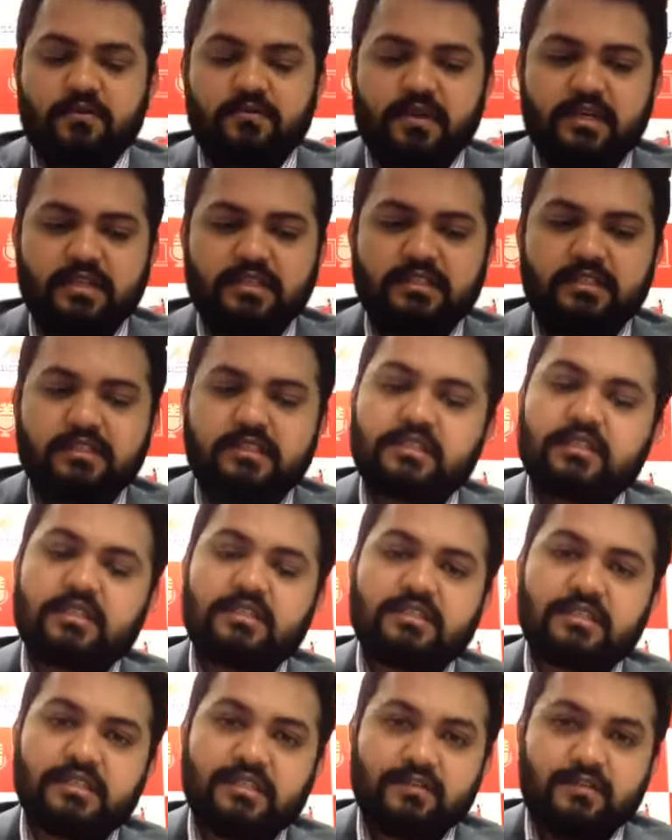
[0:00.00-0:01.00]
we're discussing
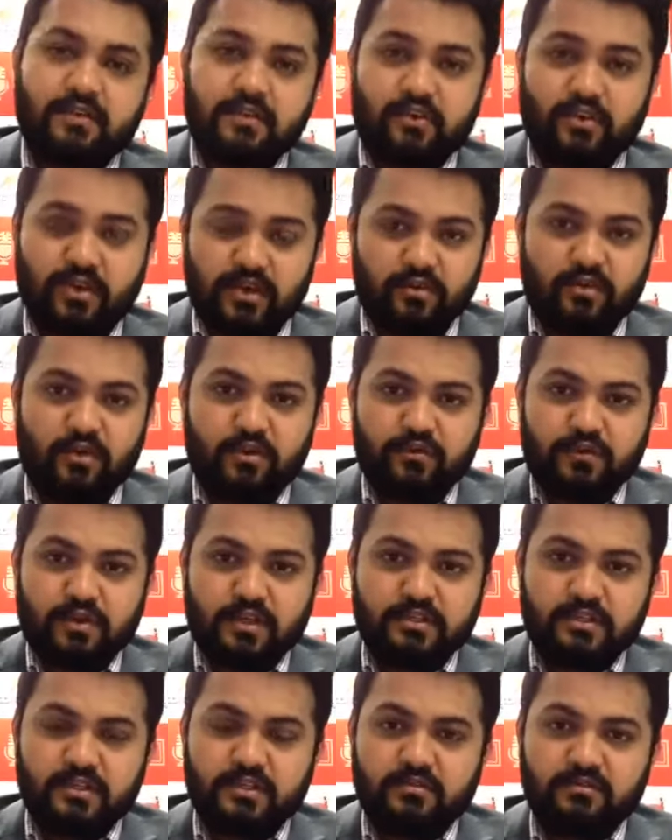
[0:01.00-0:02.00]
is a different trade
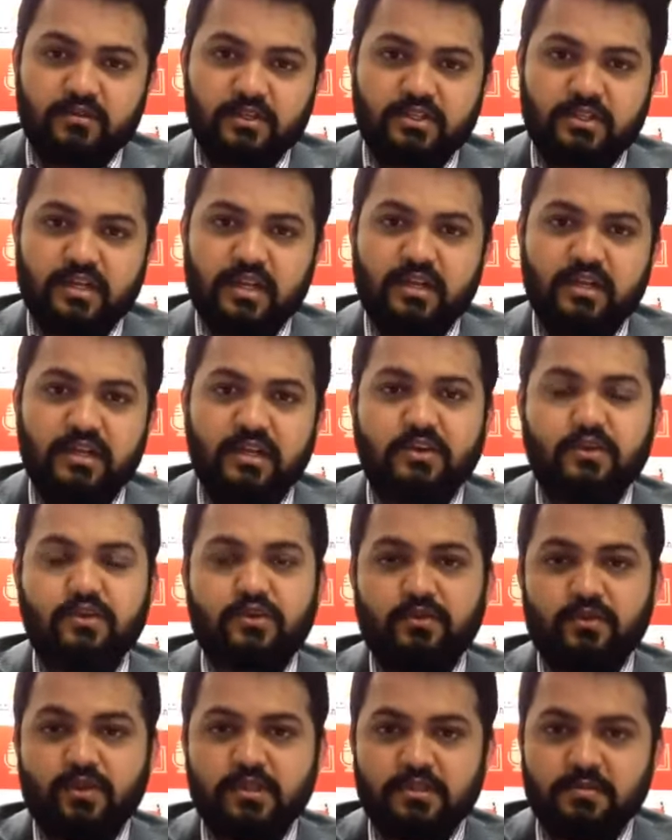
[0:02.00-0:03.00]
qualification which can lead you
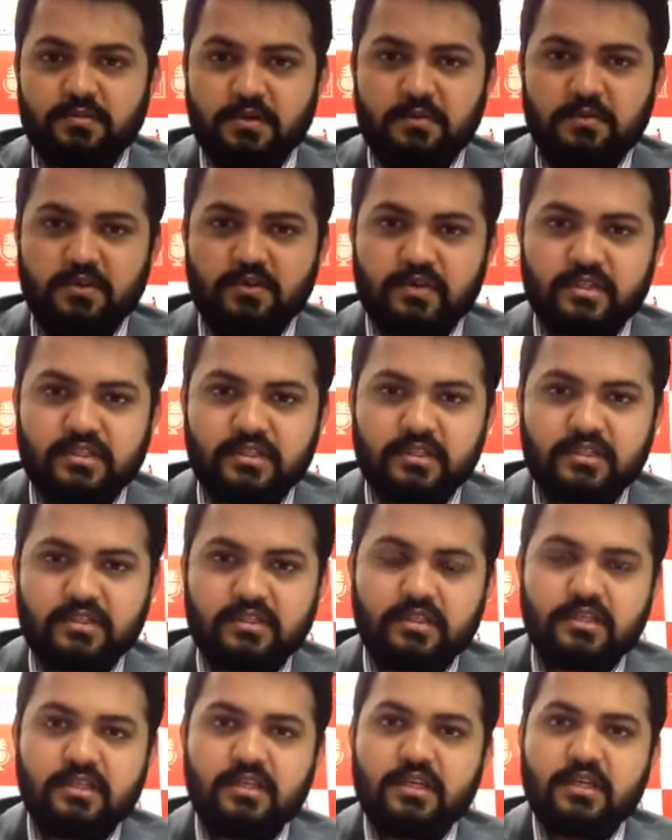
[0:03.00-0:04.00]
towards a permanent
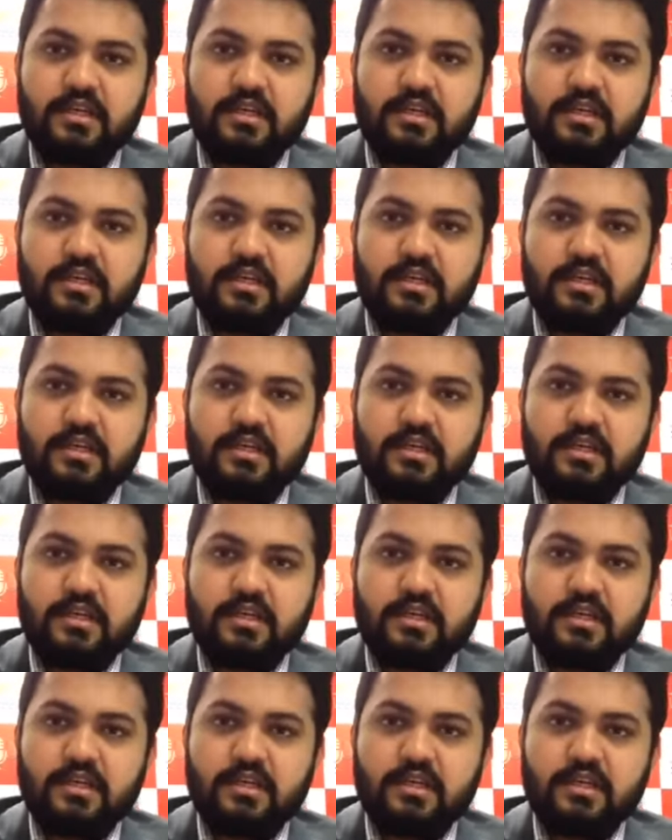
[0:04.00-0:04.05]
residency.